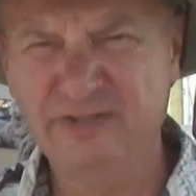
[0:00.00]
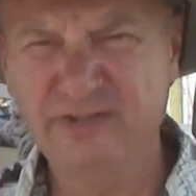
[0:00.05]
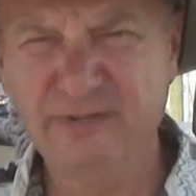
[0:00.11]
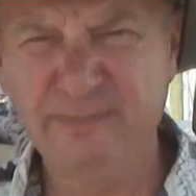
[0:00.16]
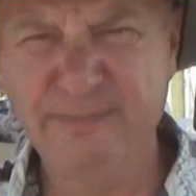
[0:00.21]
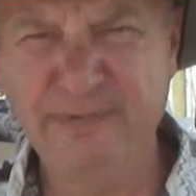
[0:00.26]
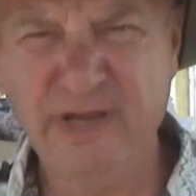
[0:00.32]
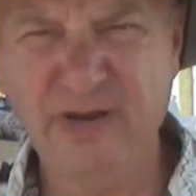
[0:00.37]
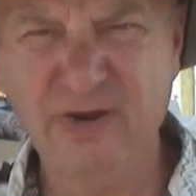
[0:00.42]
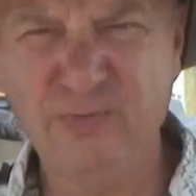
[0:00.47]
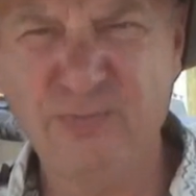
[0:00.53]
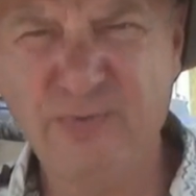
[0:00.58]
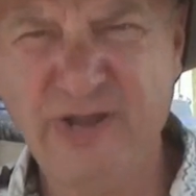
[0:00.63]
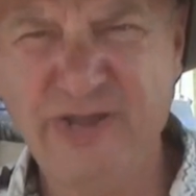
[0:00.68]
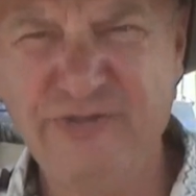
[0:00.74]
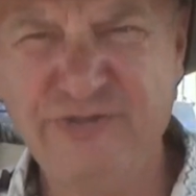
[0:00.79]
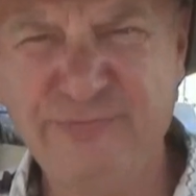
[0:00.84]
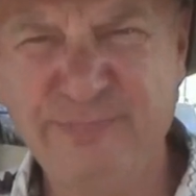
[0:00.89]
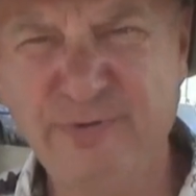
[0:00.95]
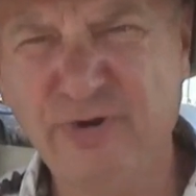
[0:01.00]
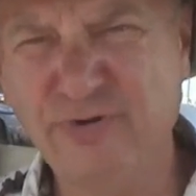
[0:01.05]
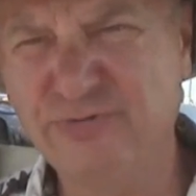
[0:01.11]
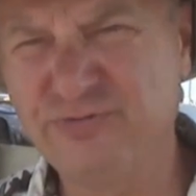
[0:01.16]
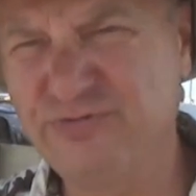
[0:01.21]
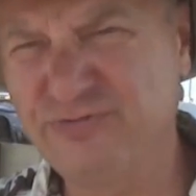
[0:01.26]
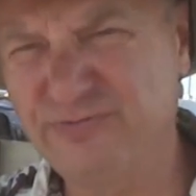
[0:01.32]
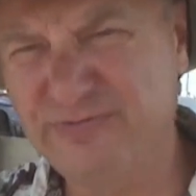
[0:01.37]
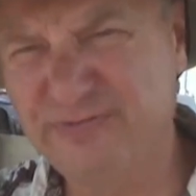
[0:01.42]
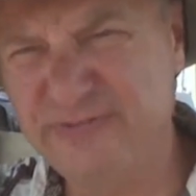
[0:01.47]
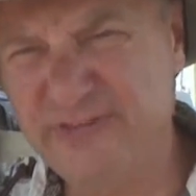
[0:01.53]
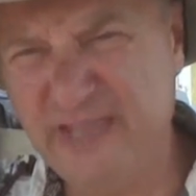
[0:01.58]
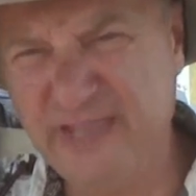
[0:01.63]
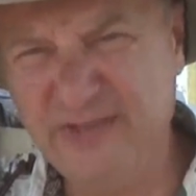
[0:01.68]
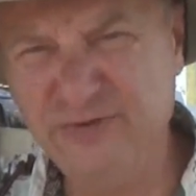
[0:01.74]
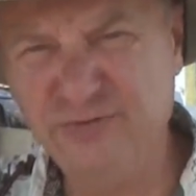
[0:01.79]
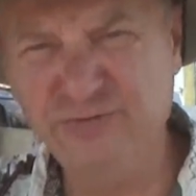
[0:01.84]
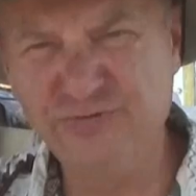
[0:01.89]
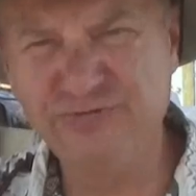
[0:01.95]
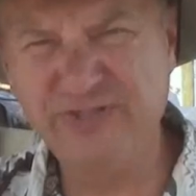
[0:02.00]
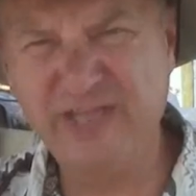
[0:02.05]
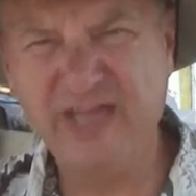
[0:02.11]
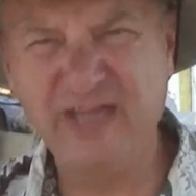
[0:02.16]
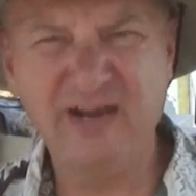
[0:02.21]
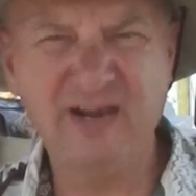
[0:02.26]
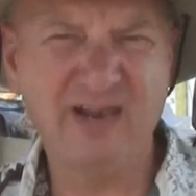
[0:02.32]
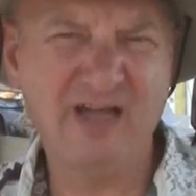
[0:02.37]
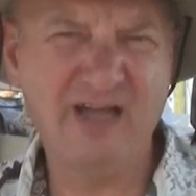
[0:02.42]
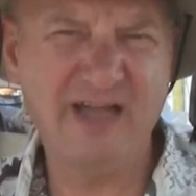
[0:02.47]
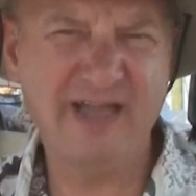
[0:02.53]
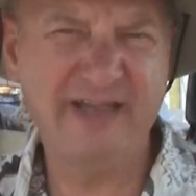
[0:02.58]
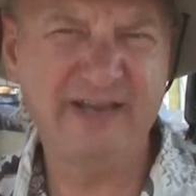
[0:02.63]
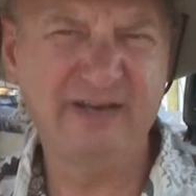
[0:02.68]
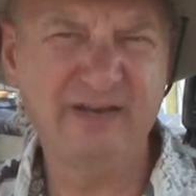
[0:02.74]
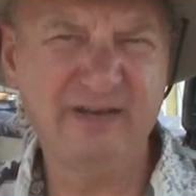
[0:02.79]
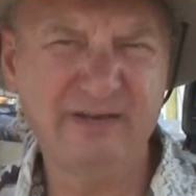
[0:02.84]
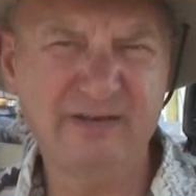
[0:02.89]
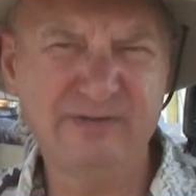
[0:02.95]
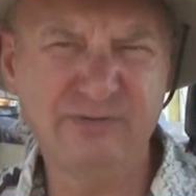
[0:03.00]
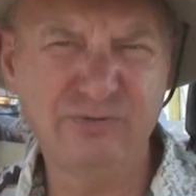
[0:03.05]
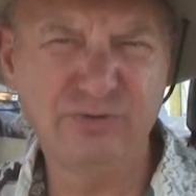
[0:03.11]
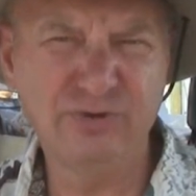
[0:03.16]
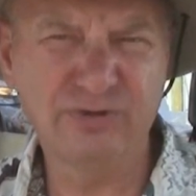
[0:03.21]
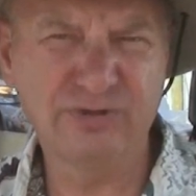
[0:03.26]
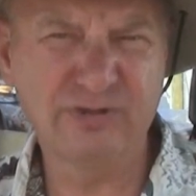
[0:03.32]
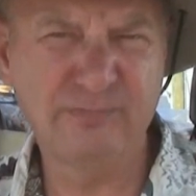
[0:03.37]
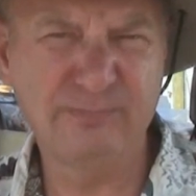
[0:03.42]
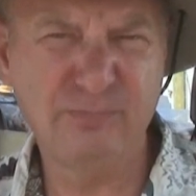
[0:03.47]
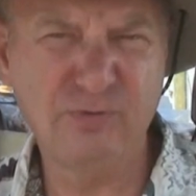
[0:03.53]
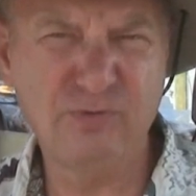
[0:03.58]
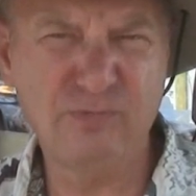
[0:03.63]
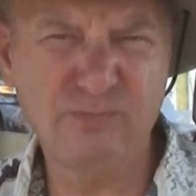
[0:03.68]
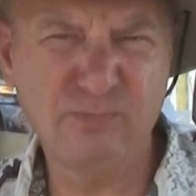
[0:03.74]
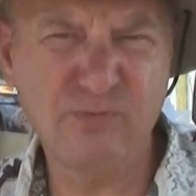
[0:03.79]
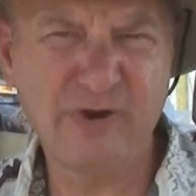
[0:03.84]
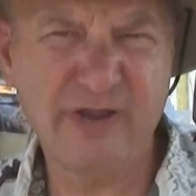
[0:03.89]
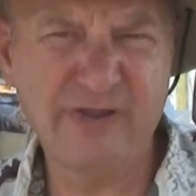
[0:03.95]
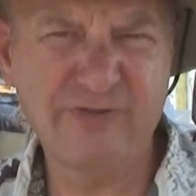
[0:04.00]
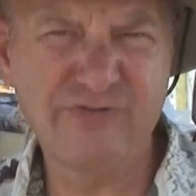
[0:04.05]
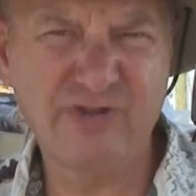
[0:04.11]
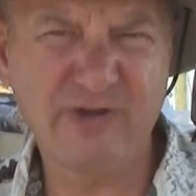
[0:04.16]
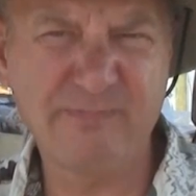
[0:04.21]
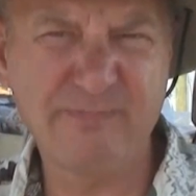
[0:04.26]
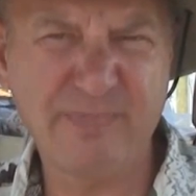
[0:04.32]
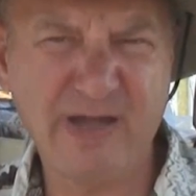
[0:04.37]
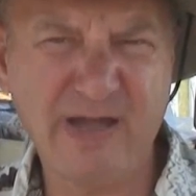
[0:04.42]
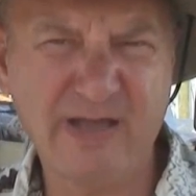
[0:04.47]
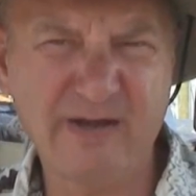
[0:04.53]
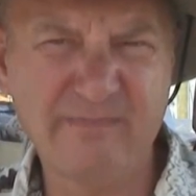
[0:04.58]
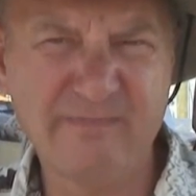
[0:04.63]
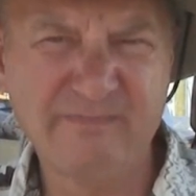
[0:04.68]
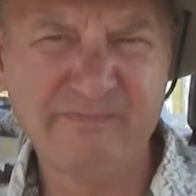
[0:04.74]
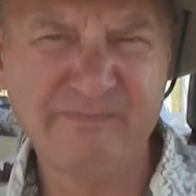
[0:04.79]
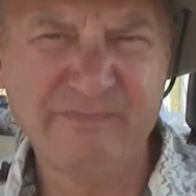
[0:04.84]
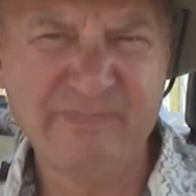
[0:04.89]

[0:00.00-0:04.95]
The bigger race boats, they use that line to hook the boom brakes up on.